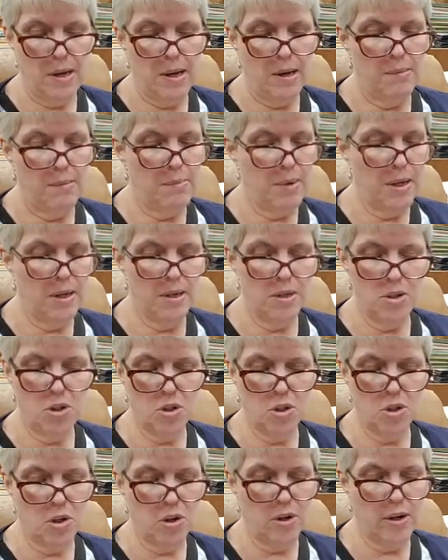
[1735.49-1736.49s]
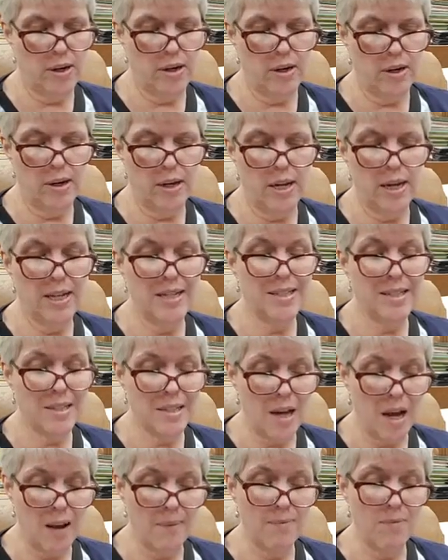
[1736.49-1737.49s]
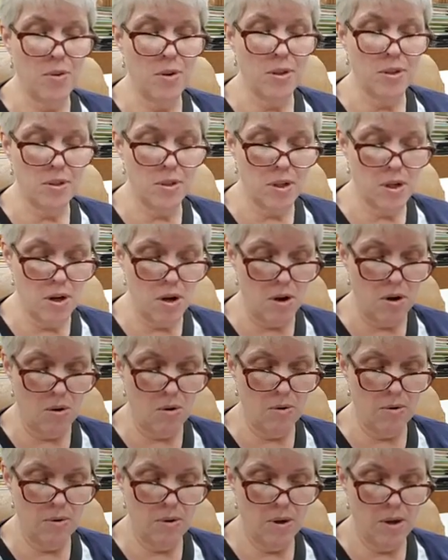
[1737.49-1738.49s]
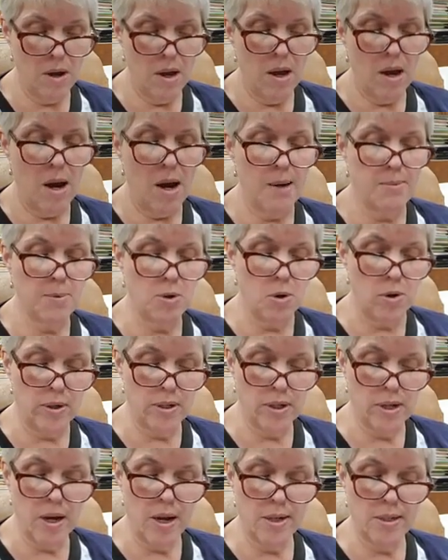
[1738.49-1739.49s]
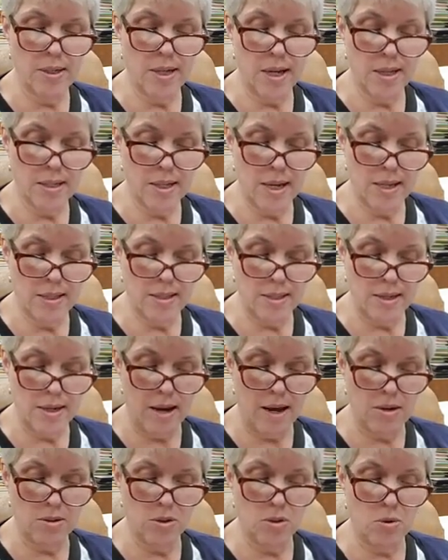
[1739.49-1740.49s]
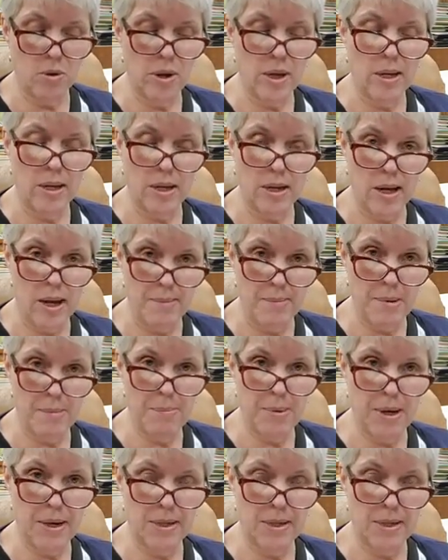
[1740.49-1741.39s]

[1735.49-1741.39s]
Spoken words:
Mina shook her head. It's time for us to go. I'm going to contact Asa now so he can come and pick